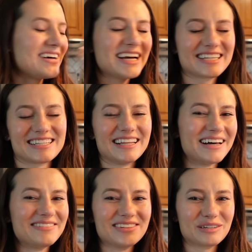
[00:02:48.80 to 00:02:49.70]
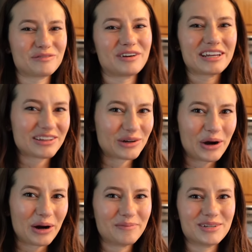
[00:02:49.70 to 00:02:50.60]
I just love doing funny little
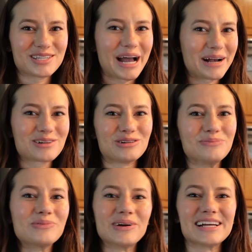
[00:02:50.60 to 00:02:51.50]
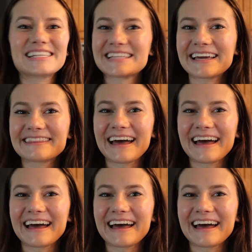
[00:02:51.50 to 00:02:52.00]
harmless actual pranks like